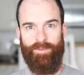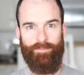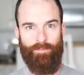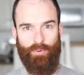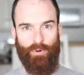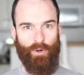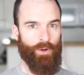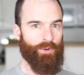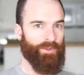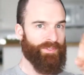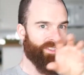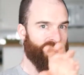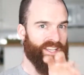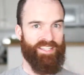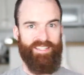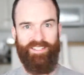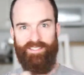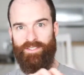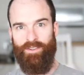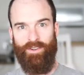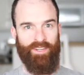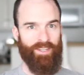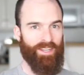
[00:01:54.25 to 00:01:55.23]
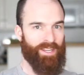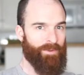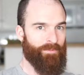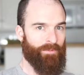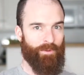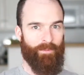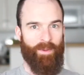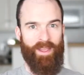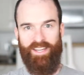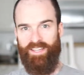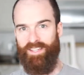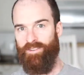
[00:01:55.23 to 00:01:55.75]
process
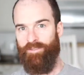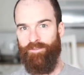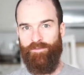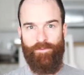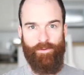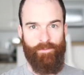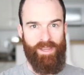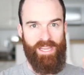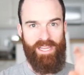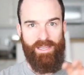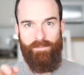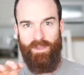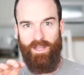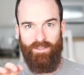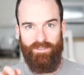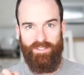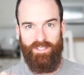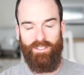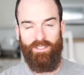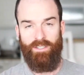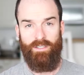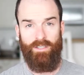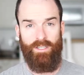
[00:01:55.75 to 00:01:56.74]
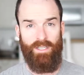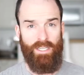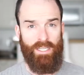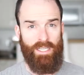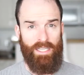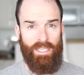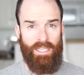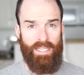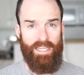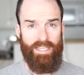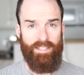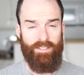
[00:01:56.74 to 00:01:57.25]
information from emails
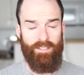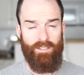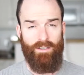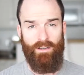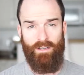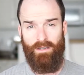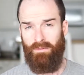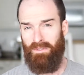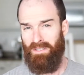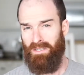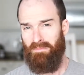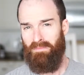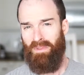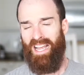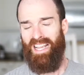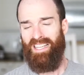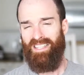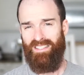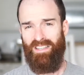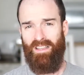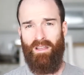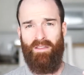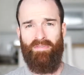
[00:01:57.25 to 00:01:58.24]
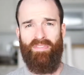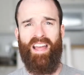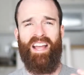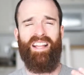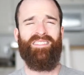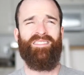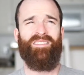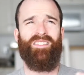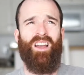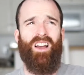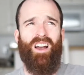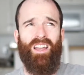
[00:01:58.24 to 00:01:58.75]
into documents. And
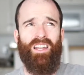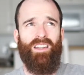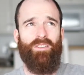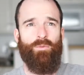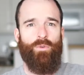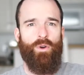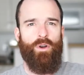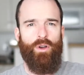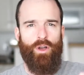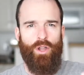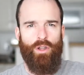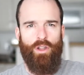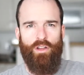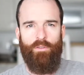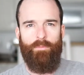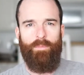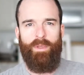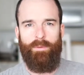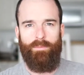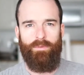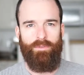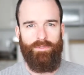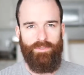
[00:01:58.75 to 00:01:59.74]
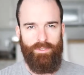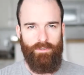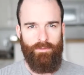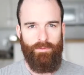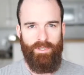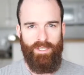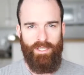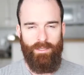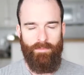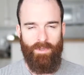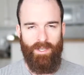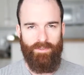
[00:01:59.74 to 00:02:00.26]
that's kind of what a lot of people do
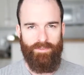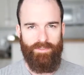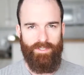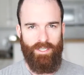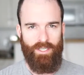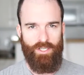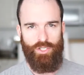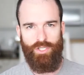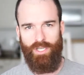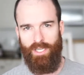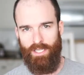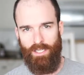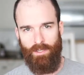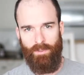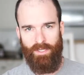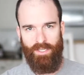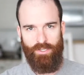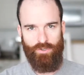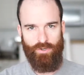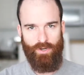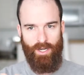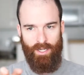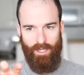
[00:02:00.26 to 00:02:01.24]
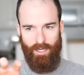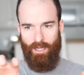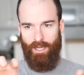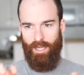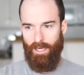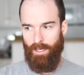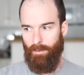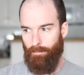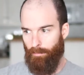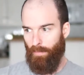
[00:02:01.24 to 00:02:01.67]
with emails. They're continually trying to